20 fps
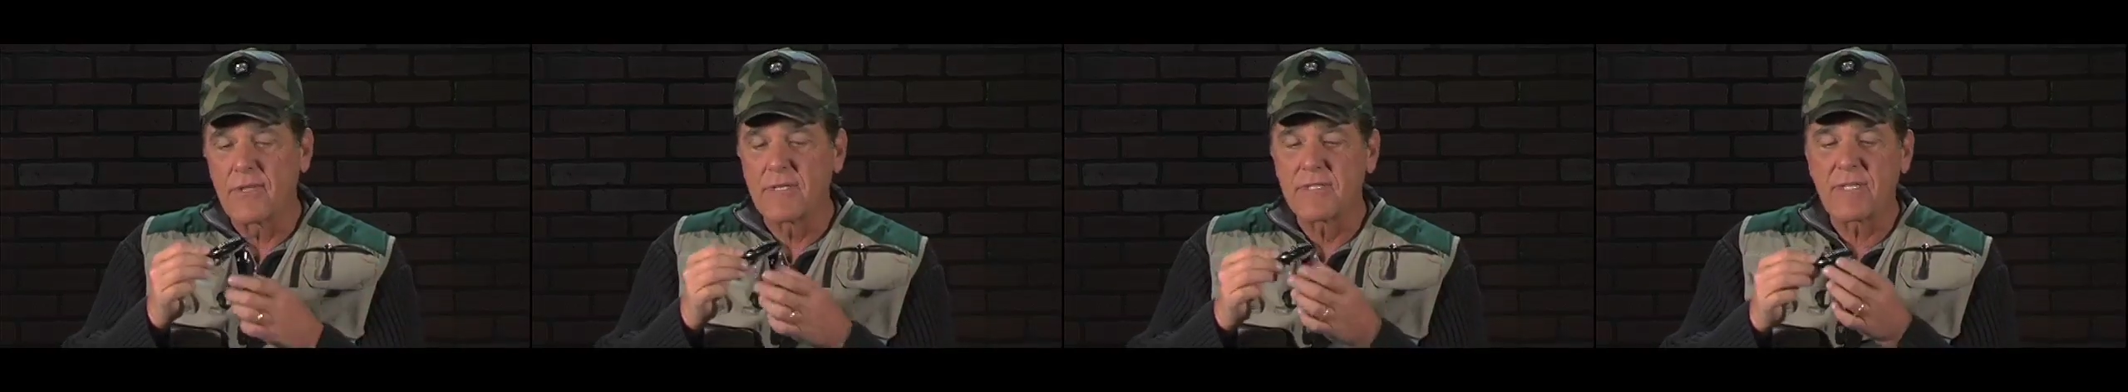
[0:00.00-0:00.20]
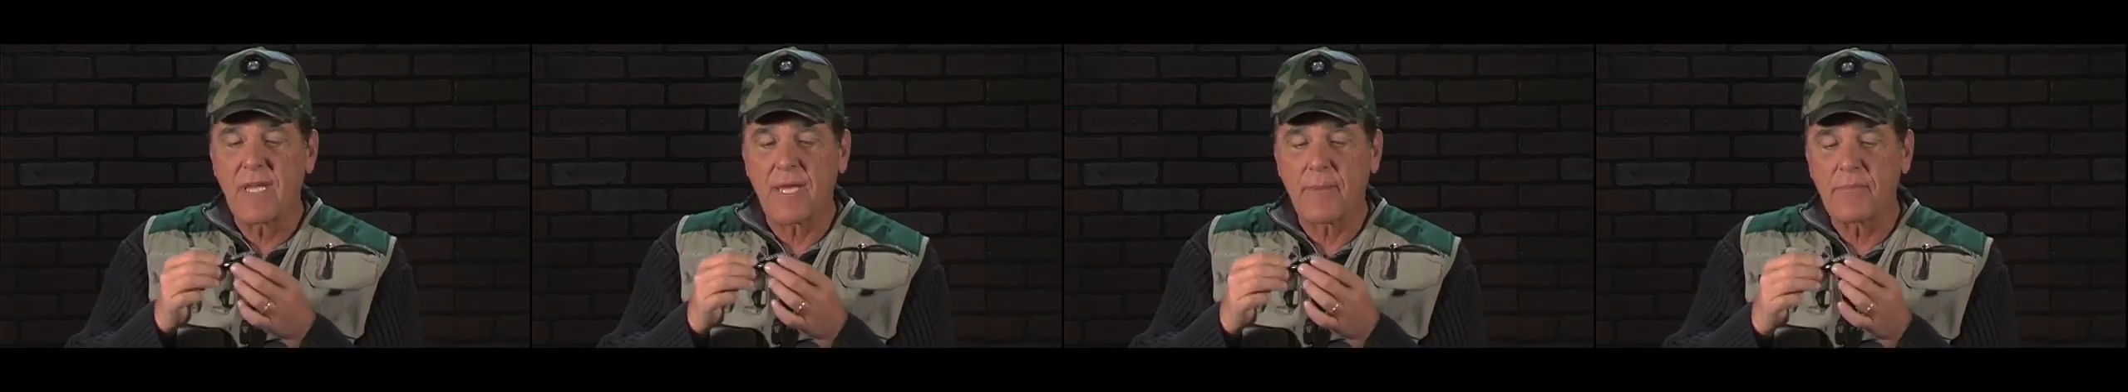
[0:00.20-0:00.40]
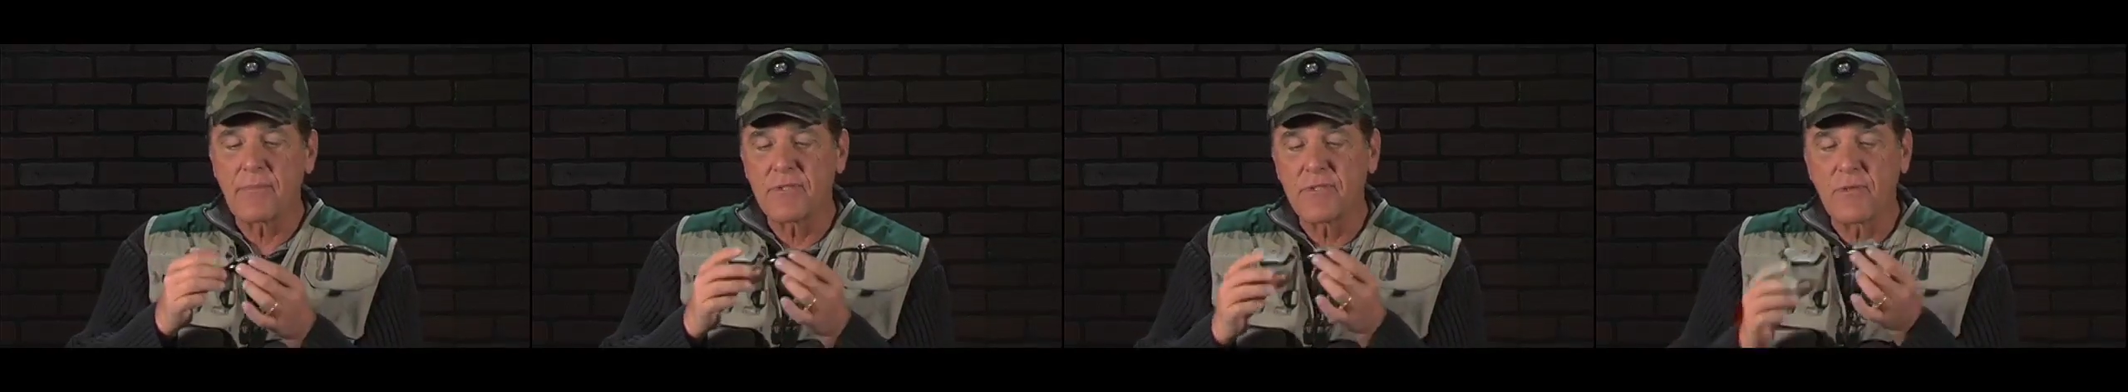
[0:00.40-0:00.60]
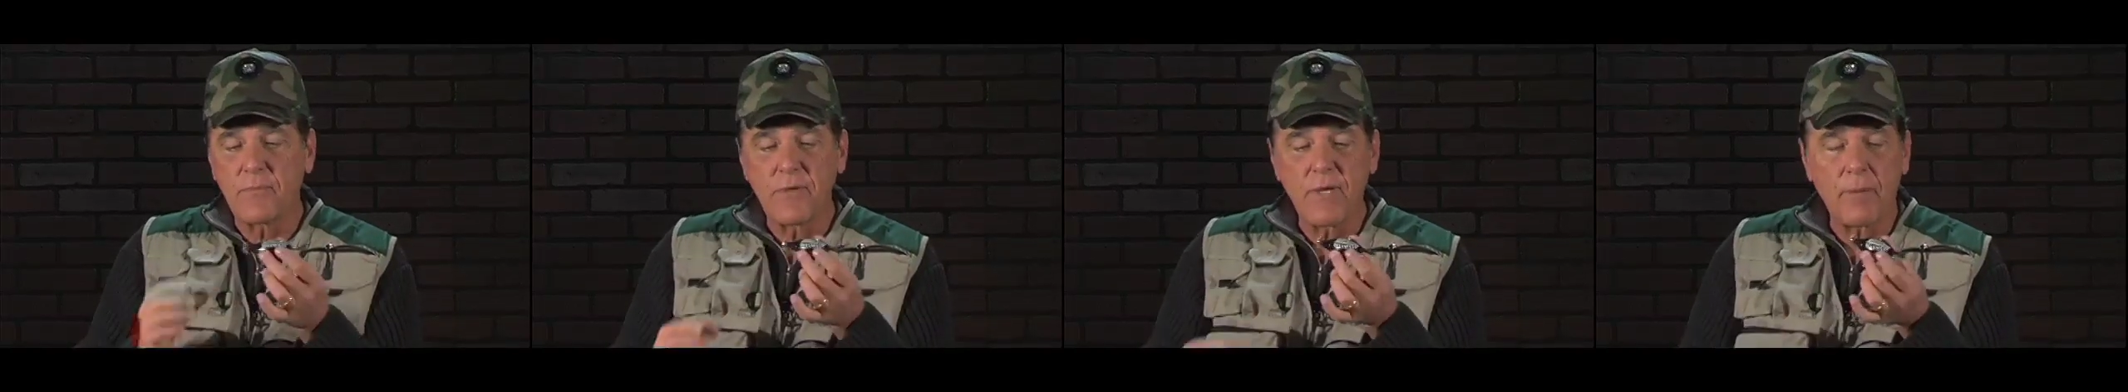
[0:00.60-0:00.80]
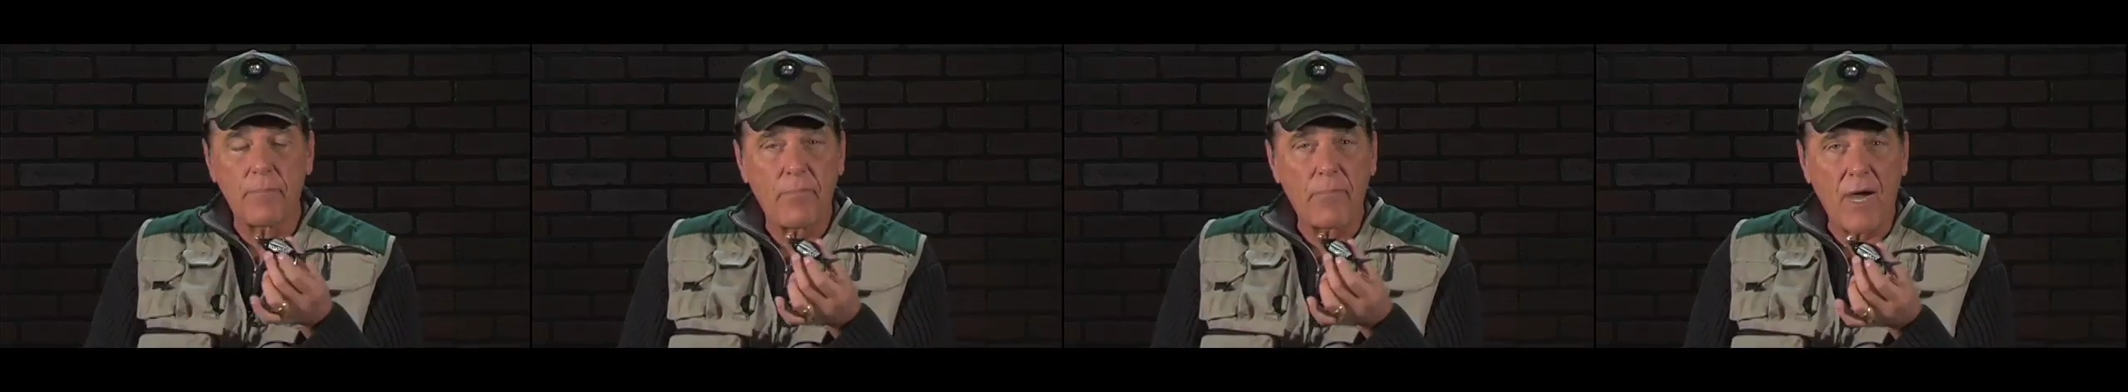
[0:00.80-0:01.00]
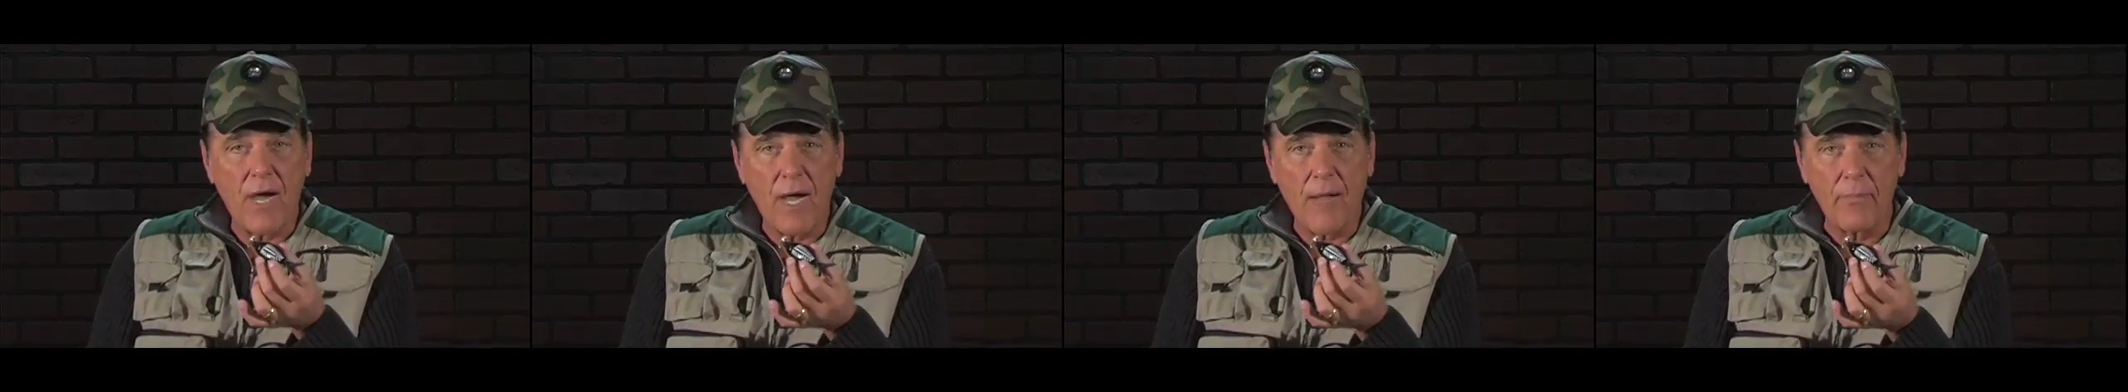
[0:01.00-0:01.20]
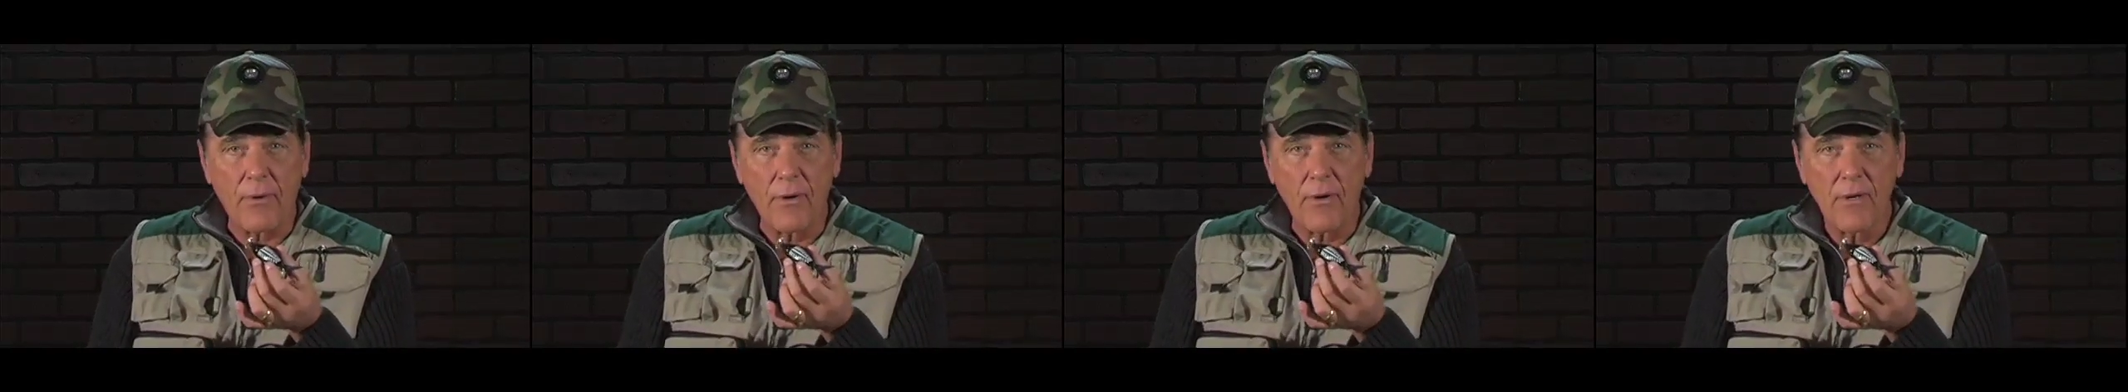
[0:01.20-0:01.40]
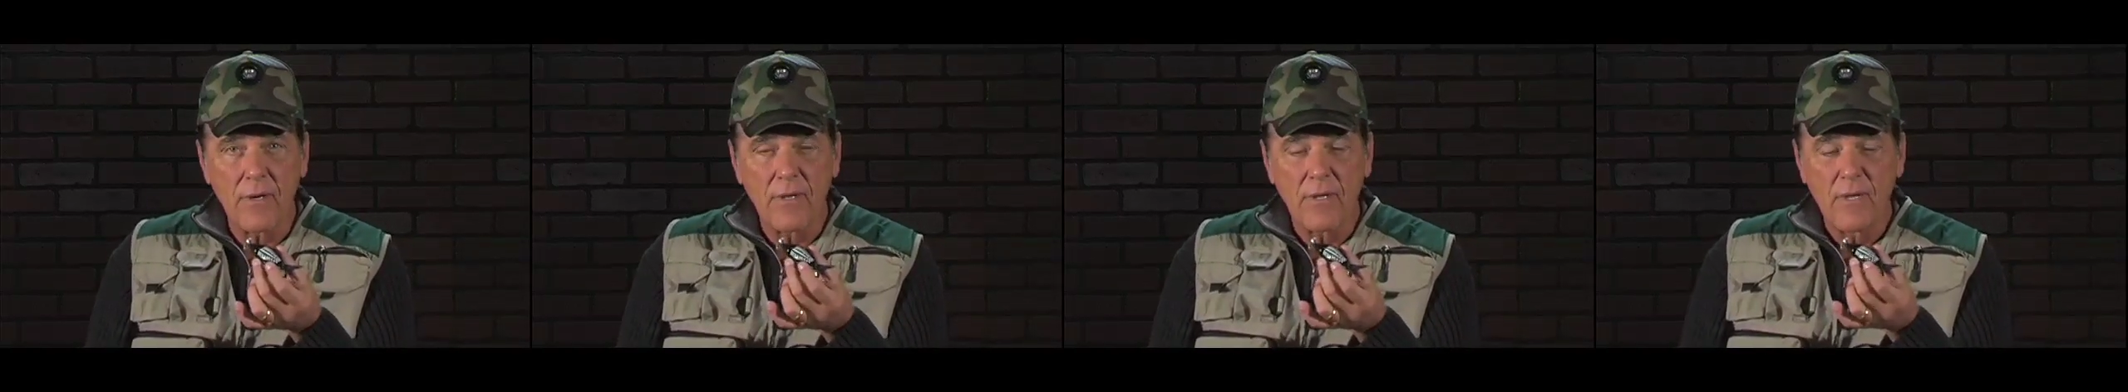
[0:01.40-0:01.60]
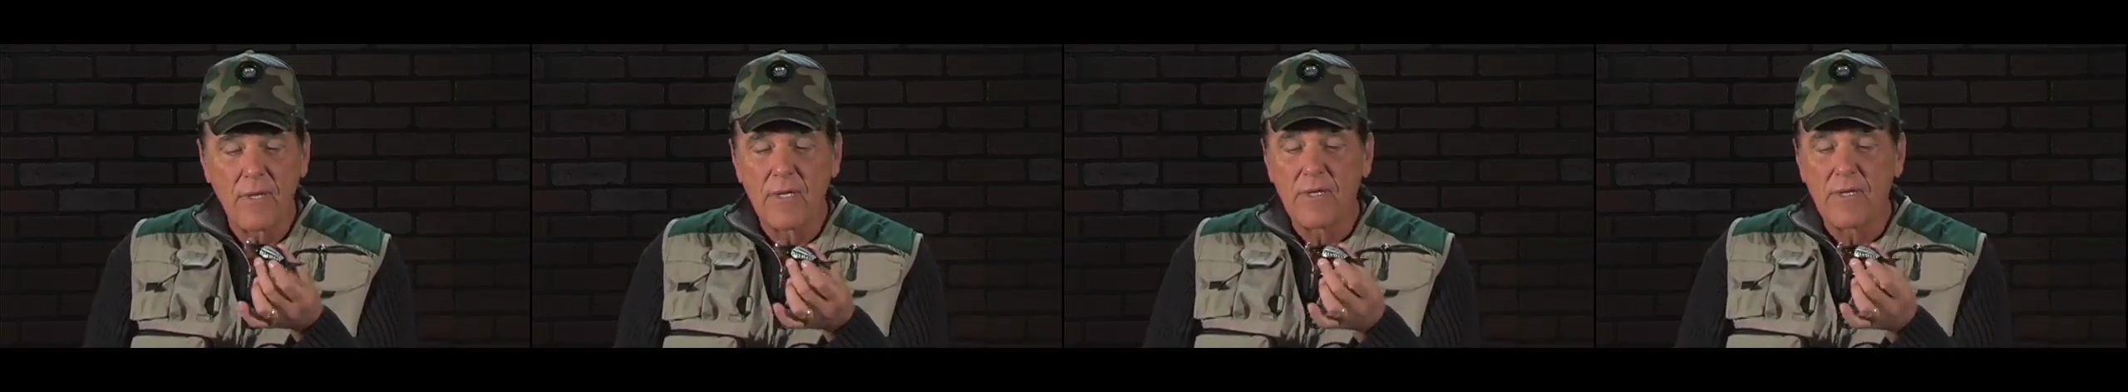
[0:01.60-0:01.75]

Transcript: This happens to be a popper.